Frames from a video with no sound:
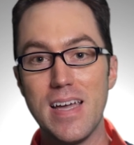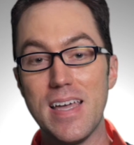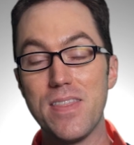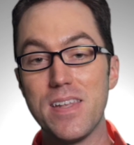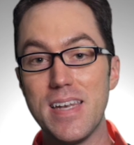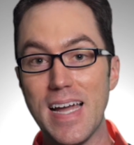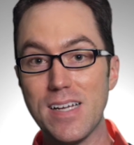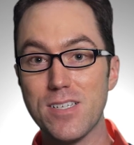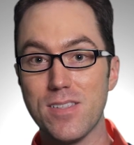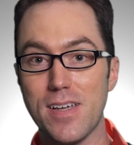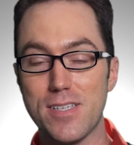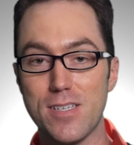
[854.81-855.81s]
In the
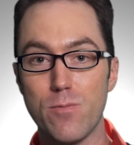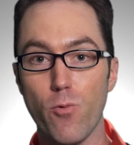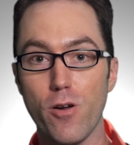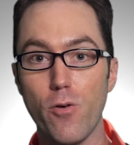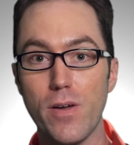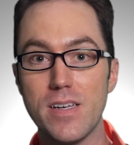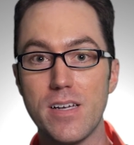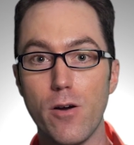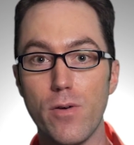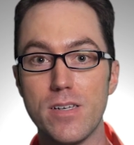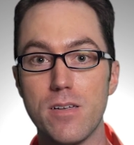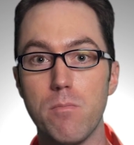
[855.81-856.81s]
next lesson, we're going to
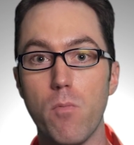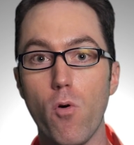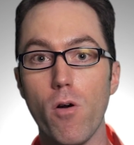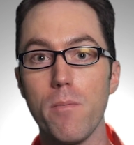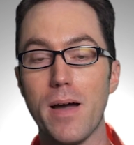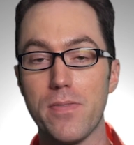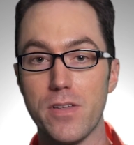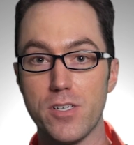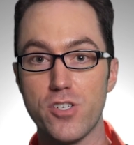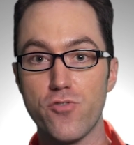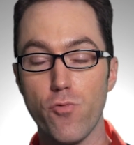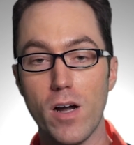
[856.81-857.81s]
go into more about the
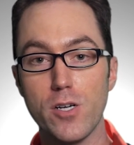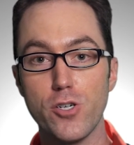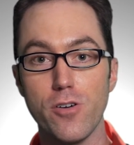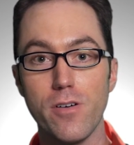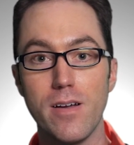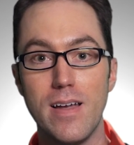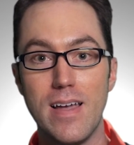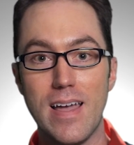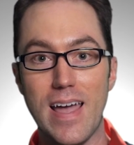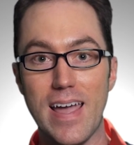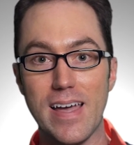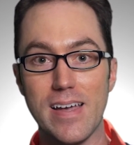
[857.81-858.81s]
structure
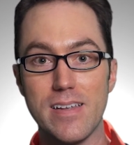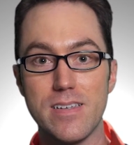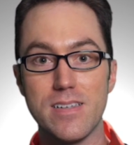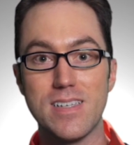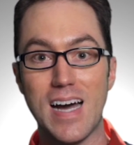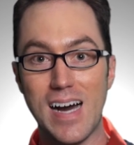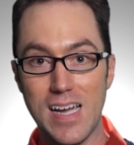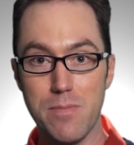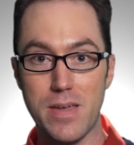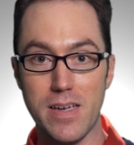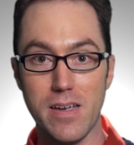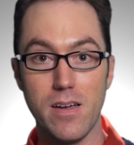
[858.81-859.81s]
and
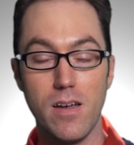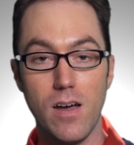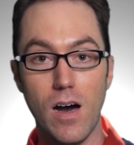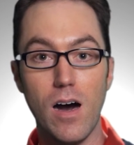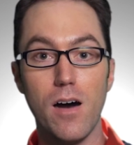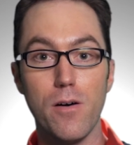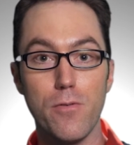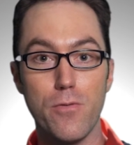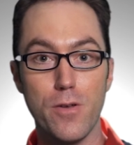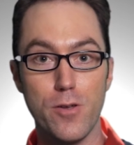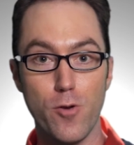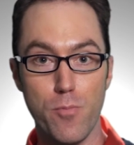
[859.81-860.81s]
timing
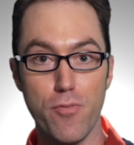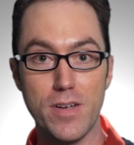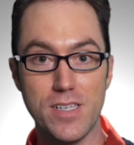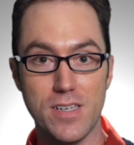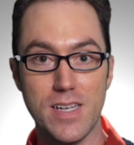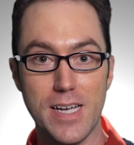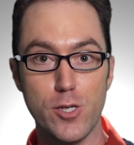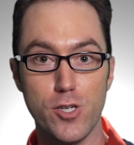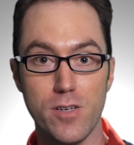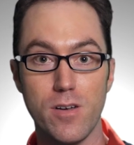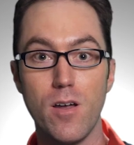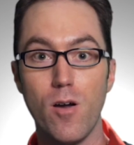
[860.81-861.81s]
of your
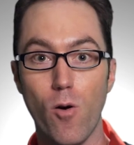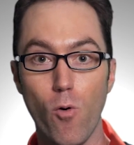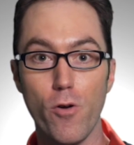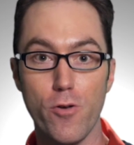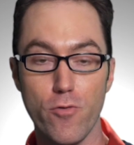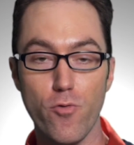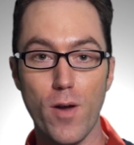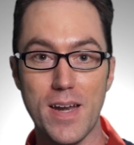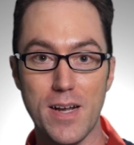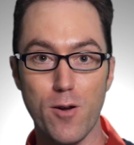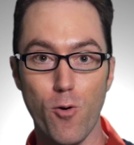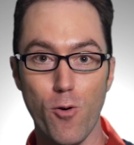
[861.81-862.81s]
presentation or your training